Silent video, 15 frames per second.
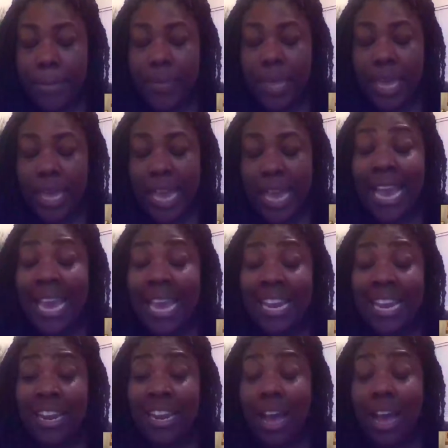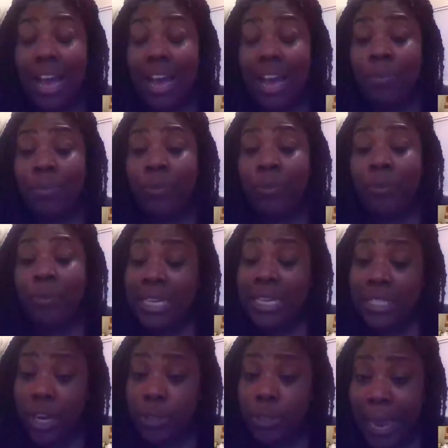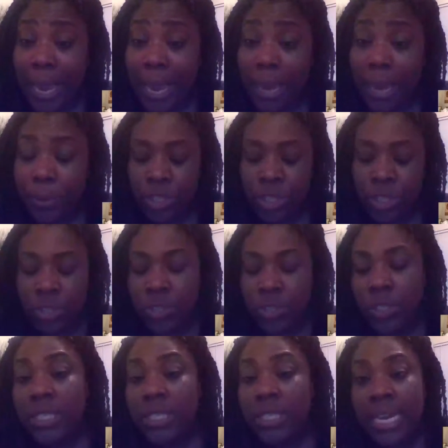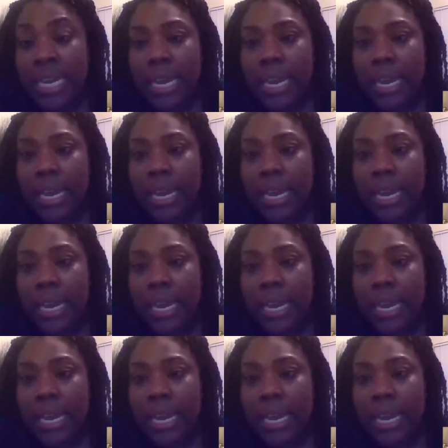In research papers, you'll see